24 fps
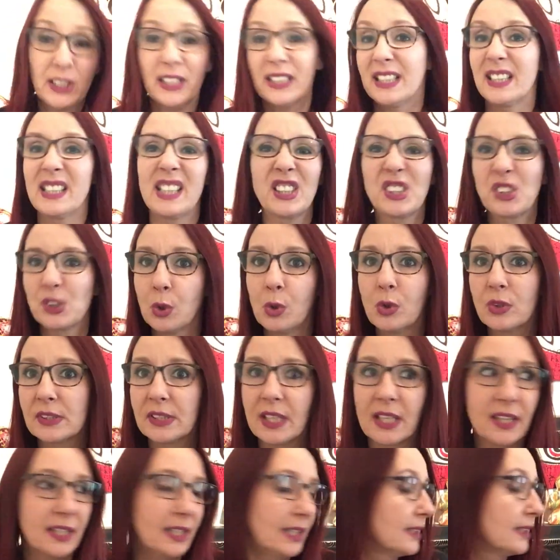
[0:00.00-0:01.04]
at kind of socks
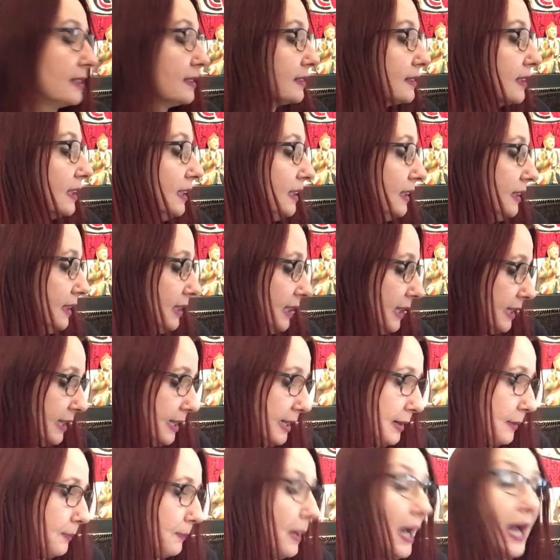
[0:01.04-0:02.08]
and things
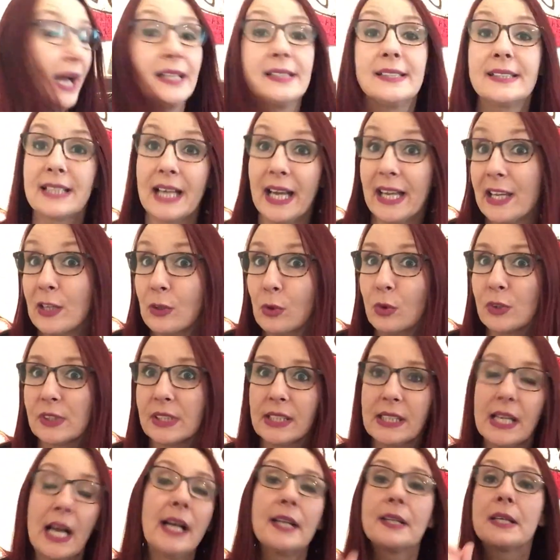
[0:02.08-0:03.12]
um, and dyeing lots of
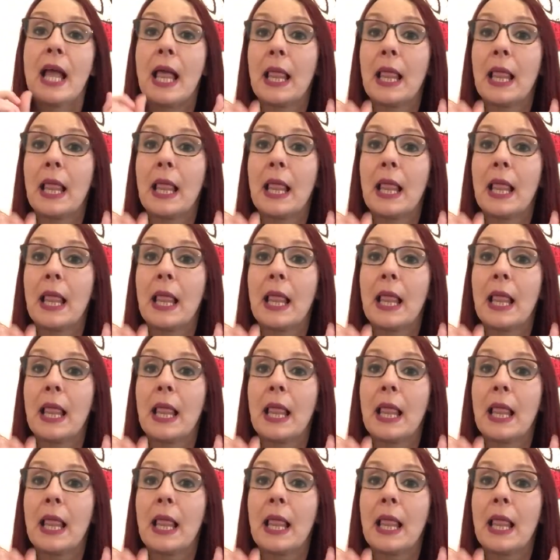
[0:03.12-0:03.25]
yarn.